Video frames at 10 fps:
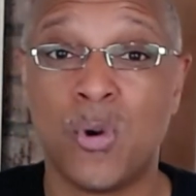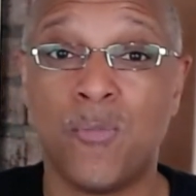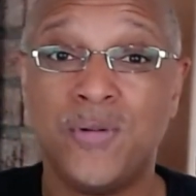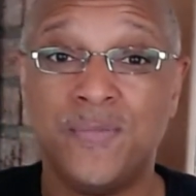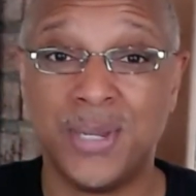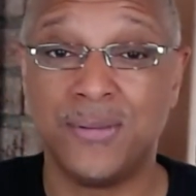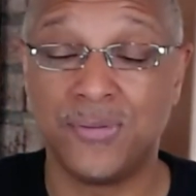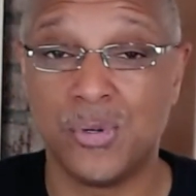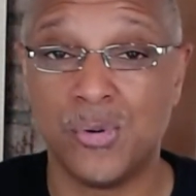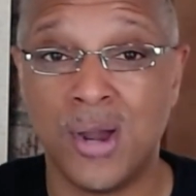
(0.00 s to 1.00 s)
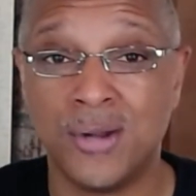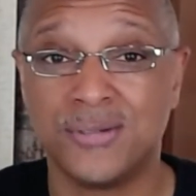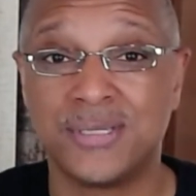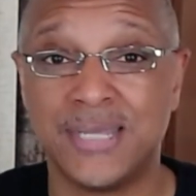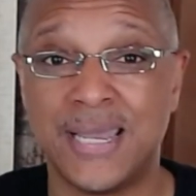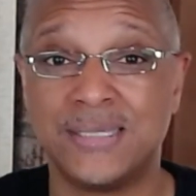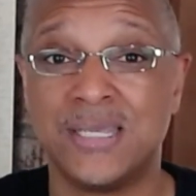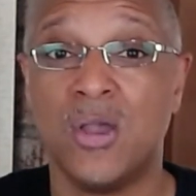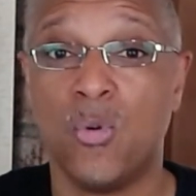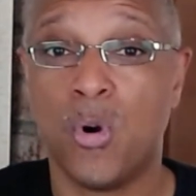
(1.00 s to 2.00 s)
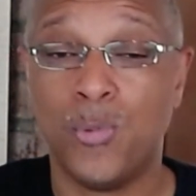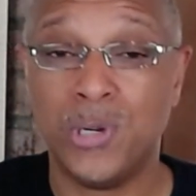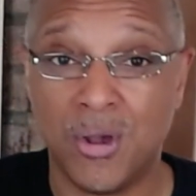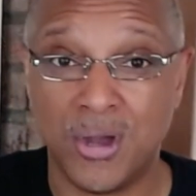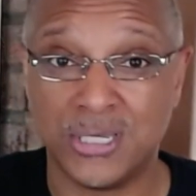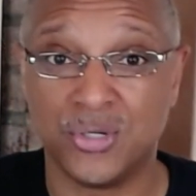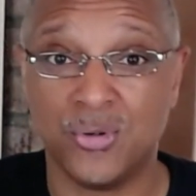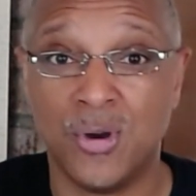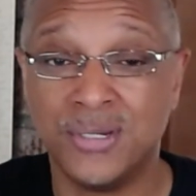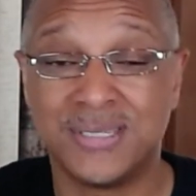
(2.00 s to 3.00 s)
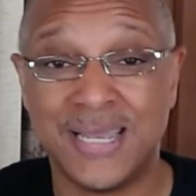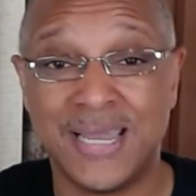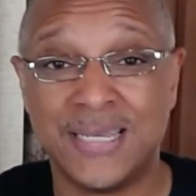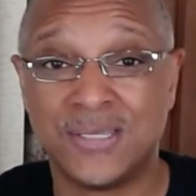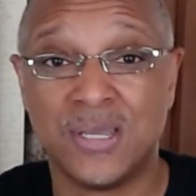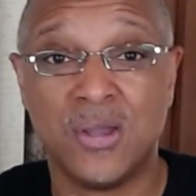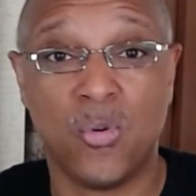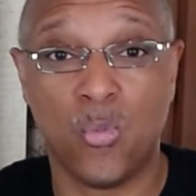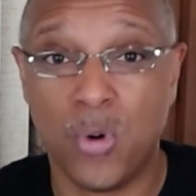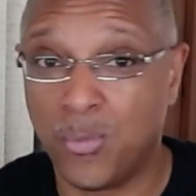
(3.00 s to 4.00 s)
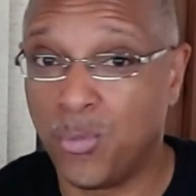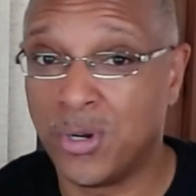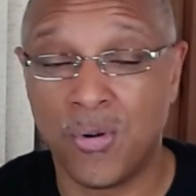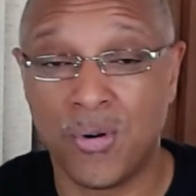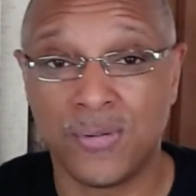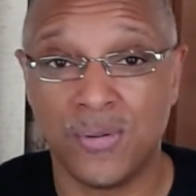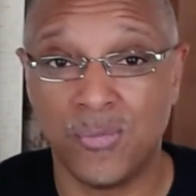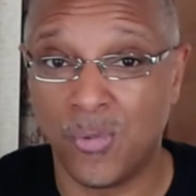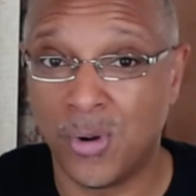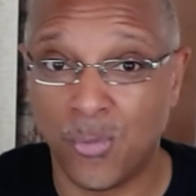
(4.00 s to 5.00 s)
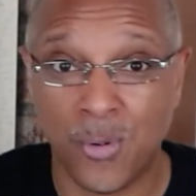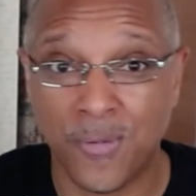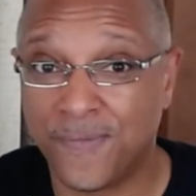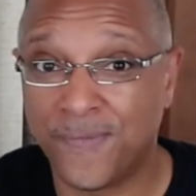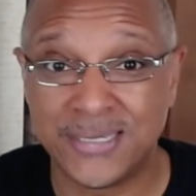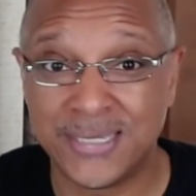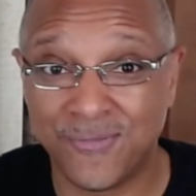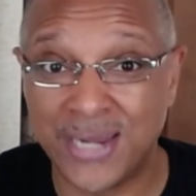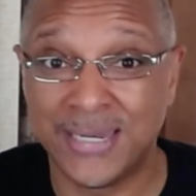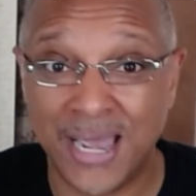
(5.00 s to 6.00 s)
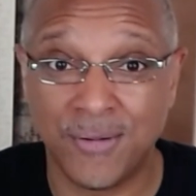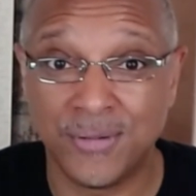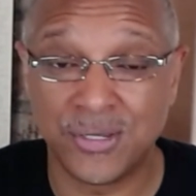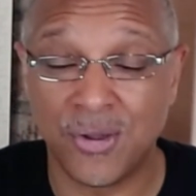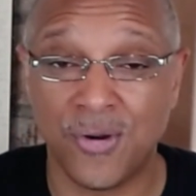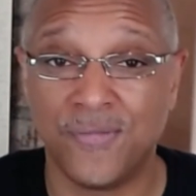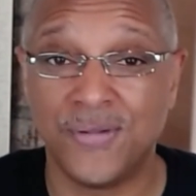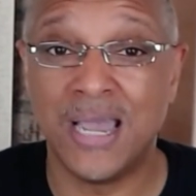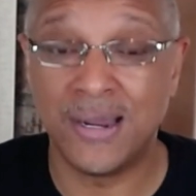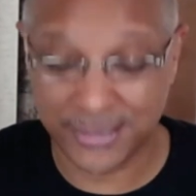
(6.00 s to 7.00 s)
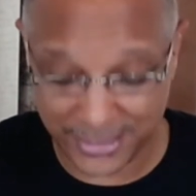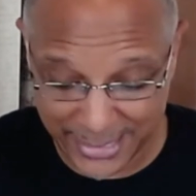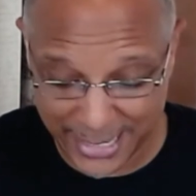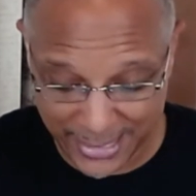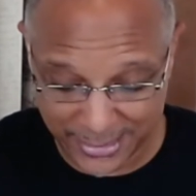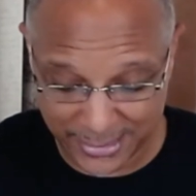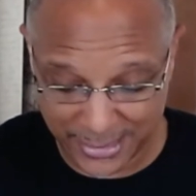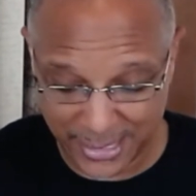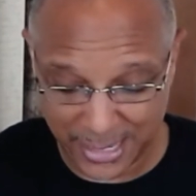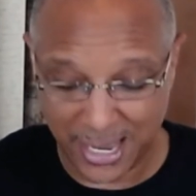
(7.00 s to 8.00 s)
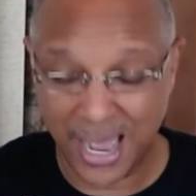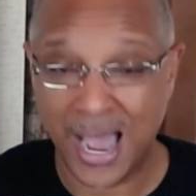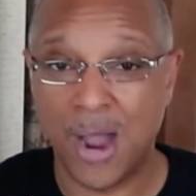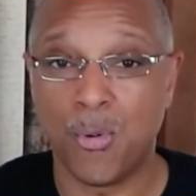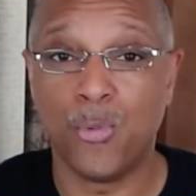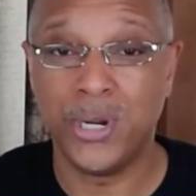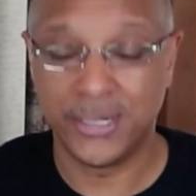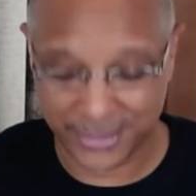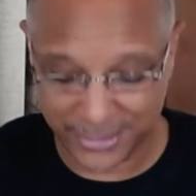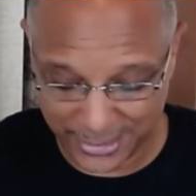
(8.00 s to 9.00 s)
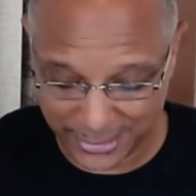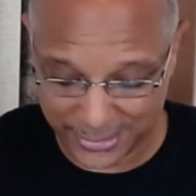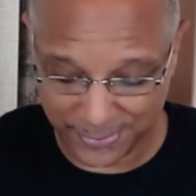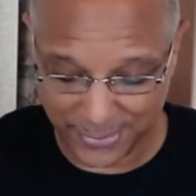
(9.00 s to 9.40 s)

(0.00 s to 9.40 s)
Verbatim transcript: what we've been through, who understands what we lost, who understands what we're going what, what we're facing right now on this earth. He understands our weaknesses.